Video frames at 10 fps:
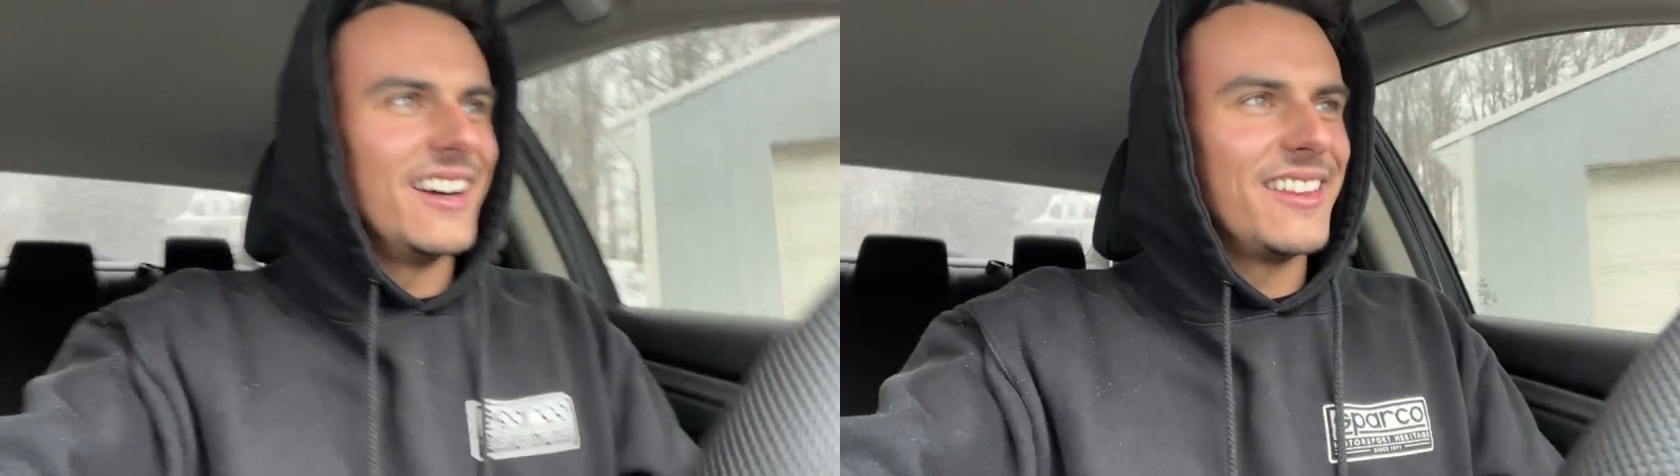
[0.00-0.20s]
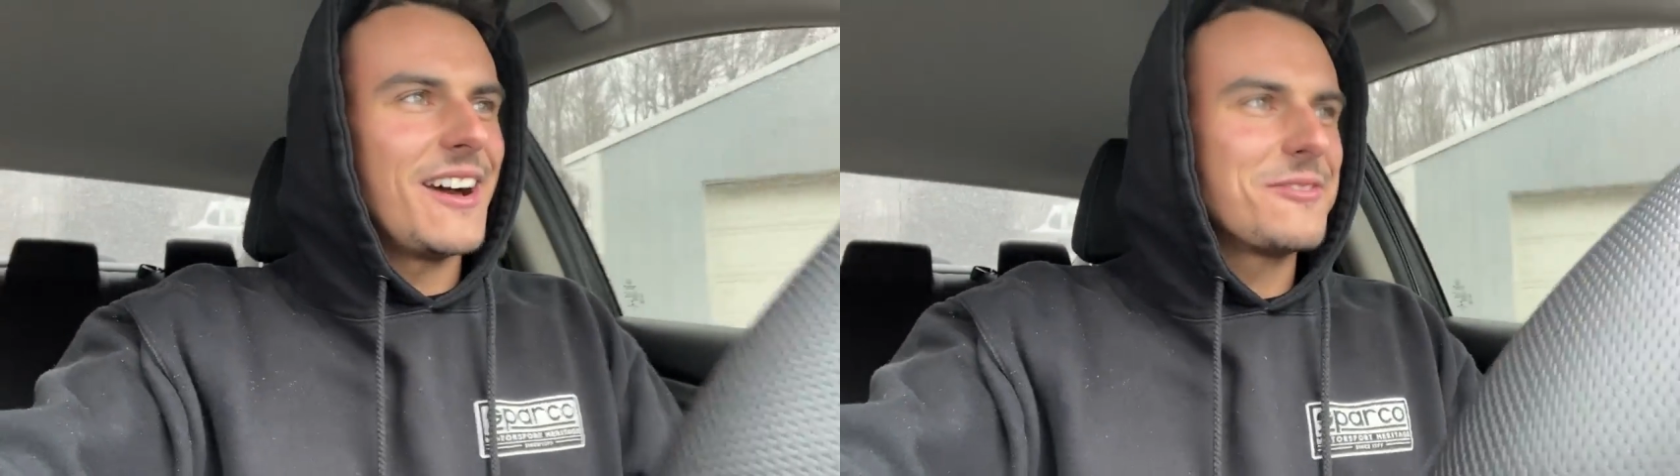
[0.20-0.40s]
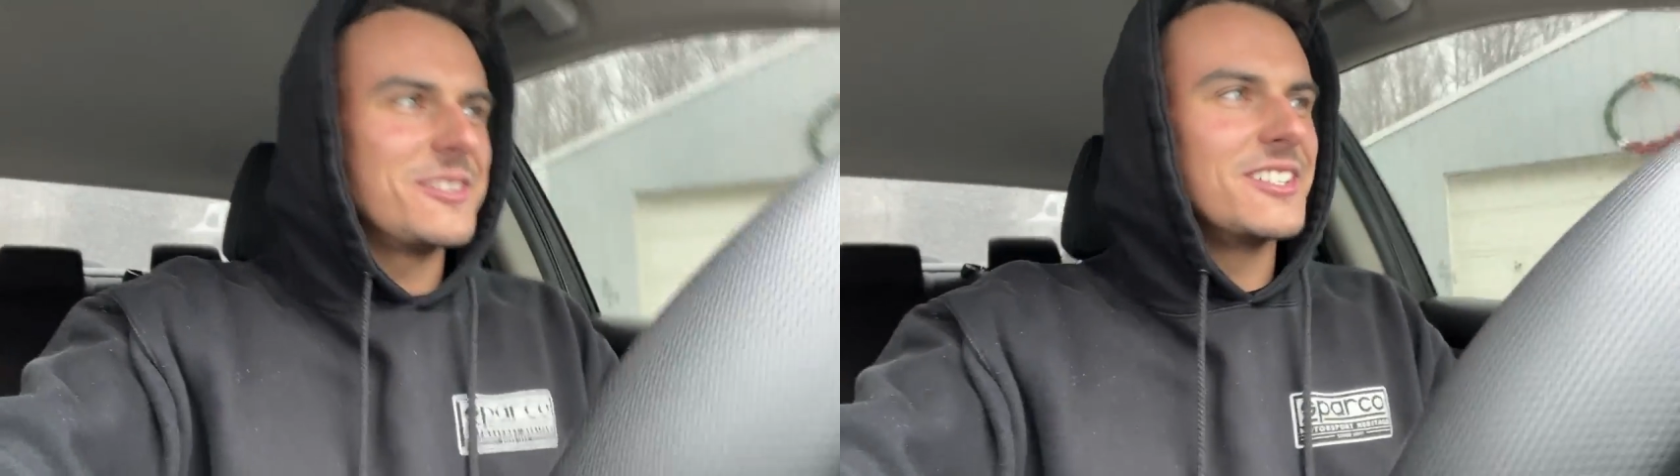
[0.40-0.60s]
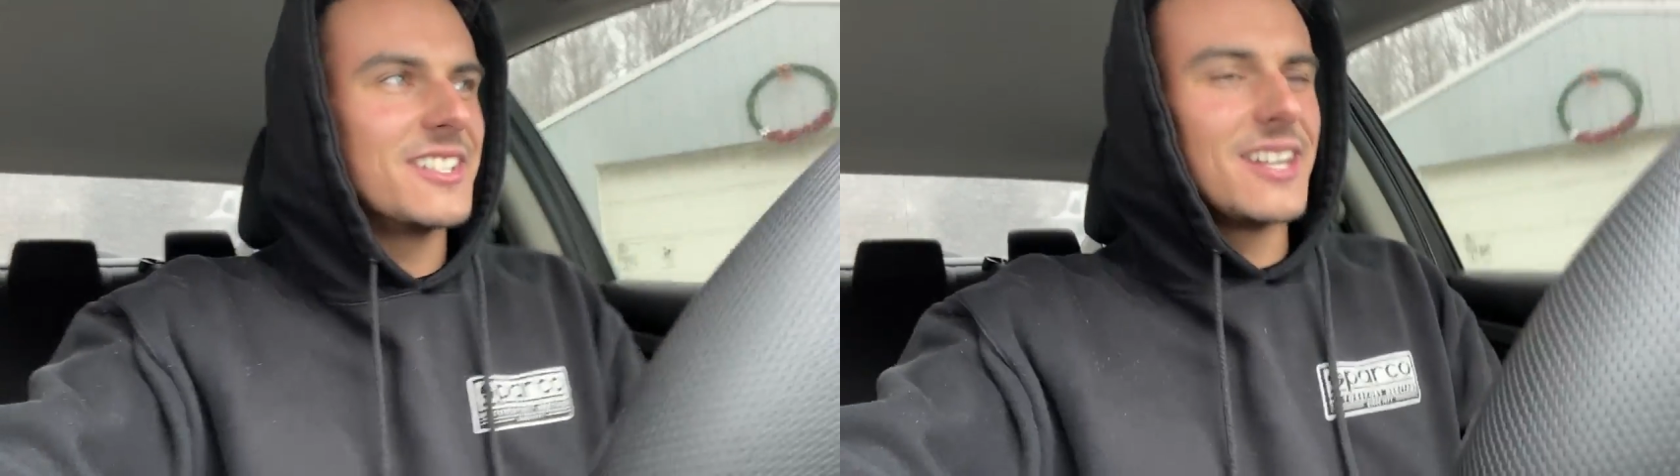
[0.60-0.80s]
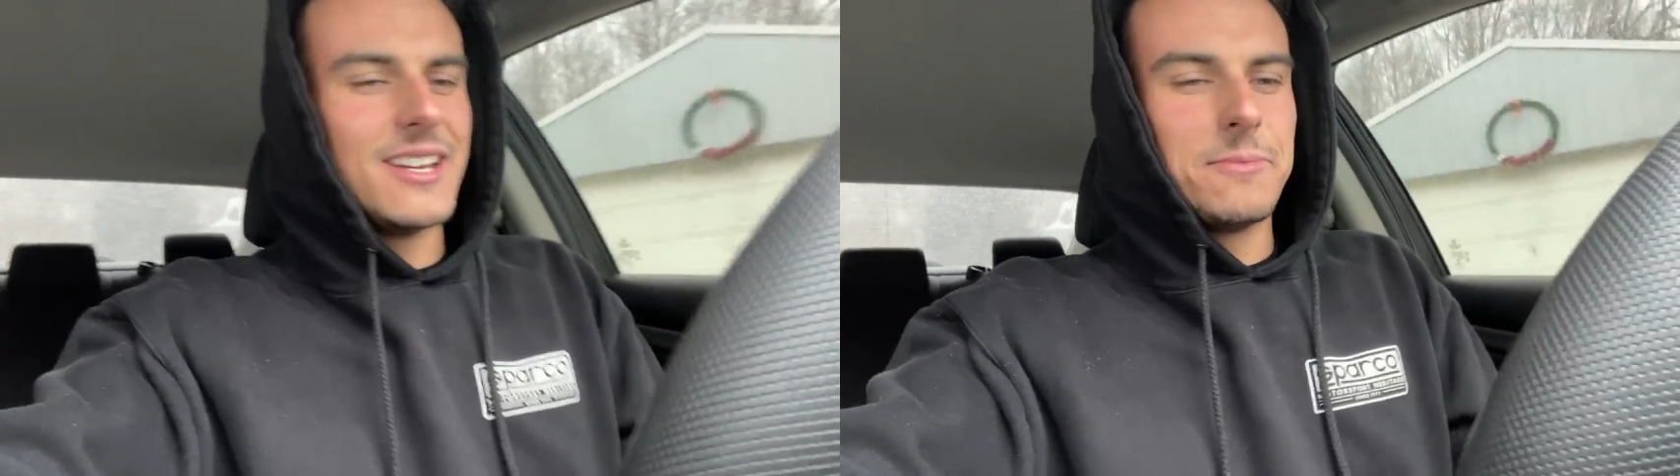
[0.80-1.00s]
That
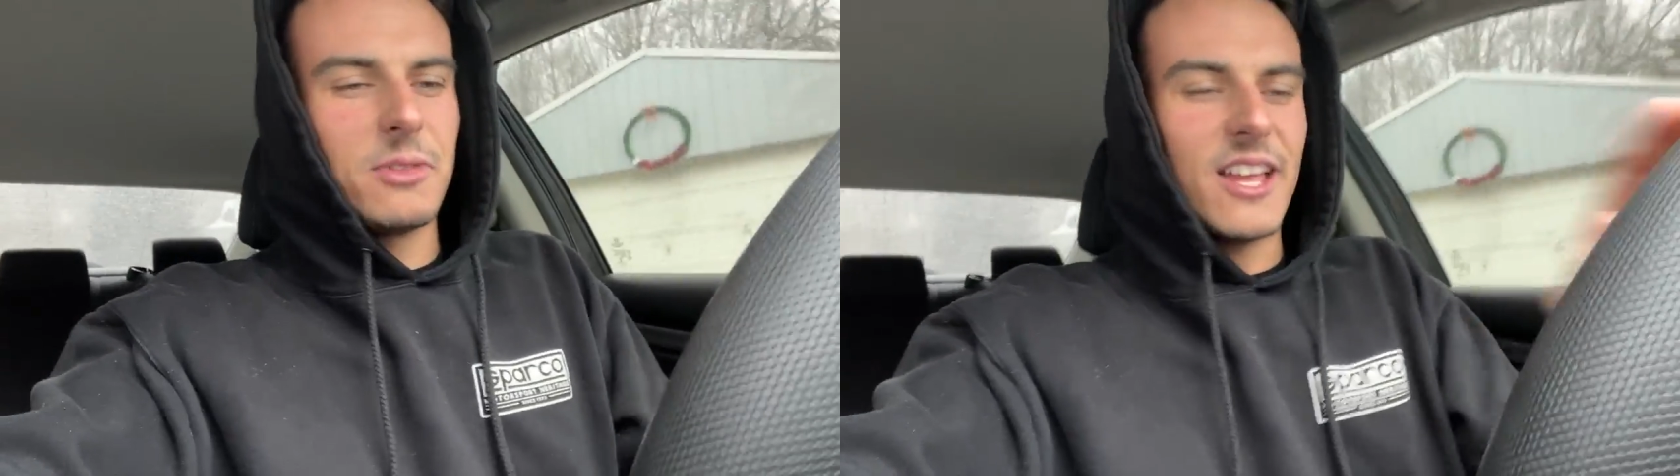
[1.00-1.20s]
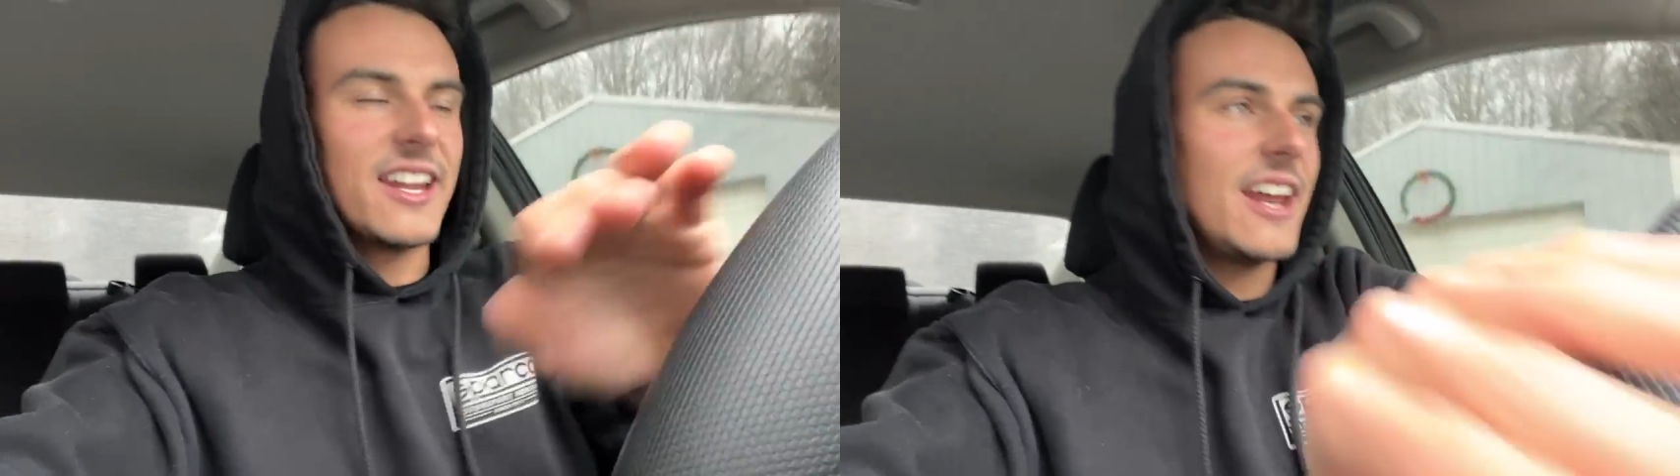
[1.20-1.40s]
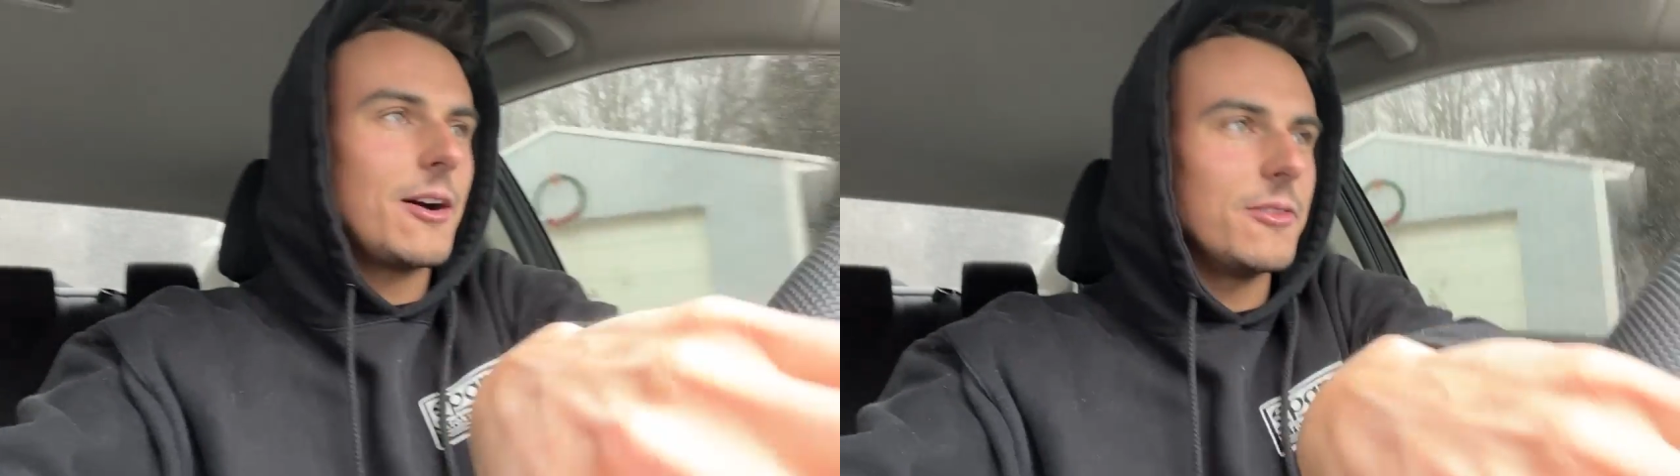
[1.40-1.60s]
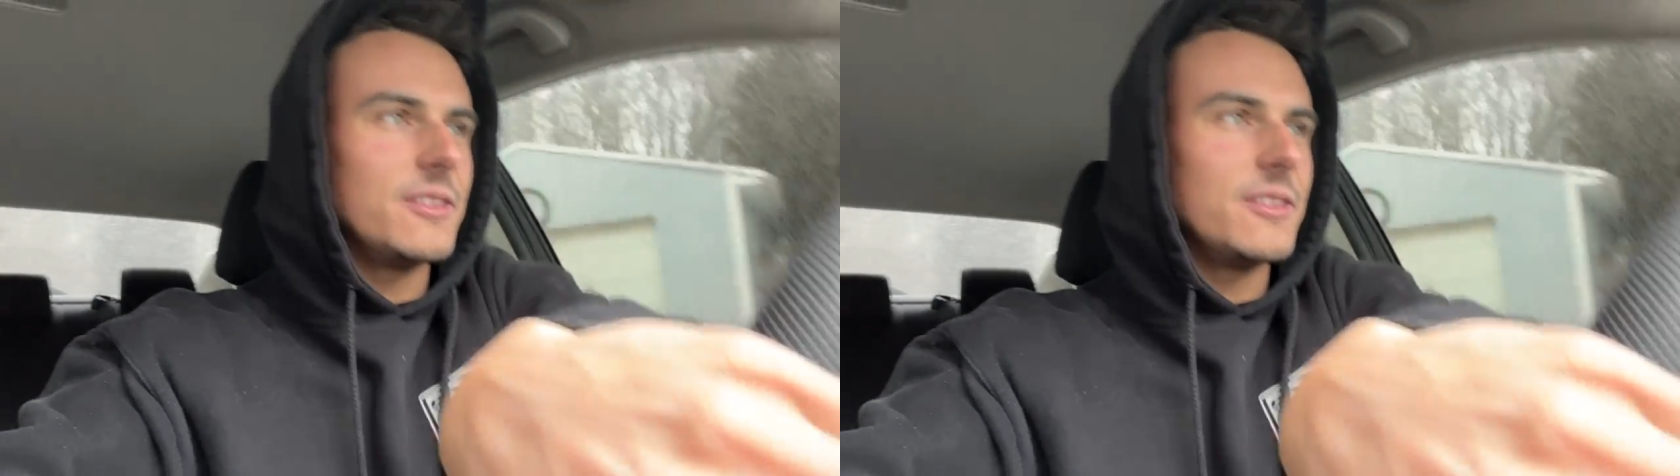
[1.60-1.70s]
was planned out.